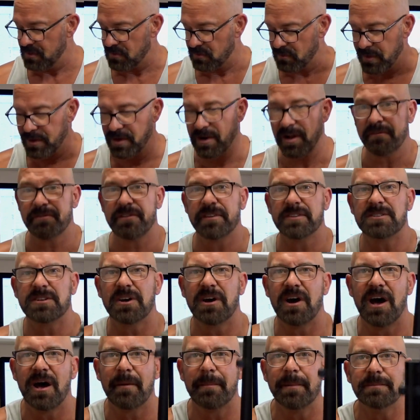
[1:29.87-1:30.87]
right off the
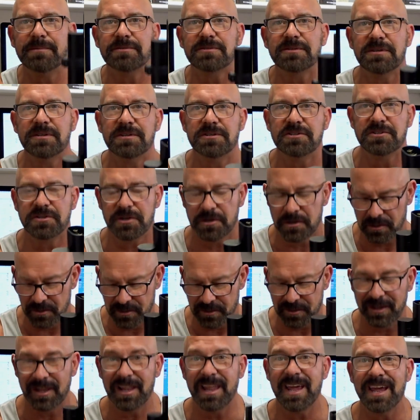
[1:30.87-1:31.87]
top, I'm just going to show you
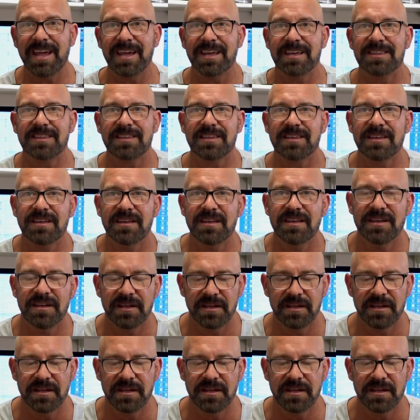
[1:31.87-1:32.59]
the length.